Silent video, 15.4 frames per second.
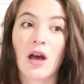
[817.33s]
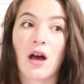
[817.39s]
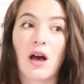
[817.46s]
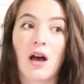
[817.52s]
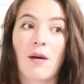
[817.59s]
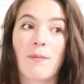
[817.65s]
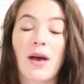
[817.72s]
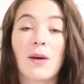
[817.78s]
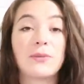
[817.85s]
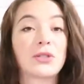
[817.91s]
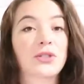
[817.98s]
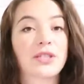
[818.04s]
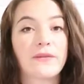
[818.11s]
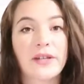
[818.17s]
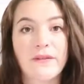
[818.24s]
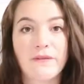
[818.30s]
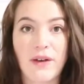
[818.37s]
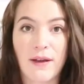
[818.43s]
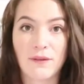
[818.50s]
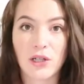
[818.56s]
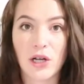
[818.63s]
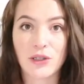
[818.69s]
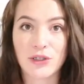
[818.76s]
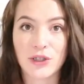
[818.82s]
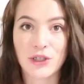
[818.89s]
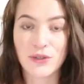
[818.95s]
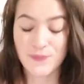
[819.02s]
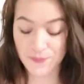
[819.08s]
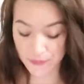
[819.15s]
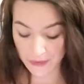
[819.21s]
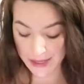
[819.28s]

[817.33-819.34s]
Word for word: um, up to $75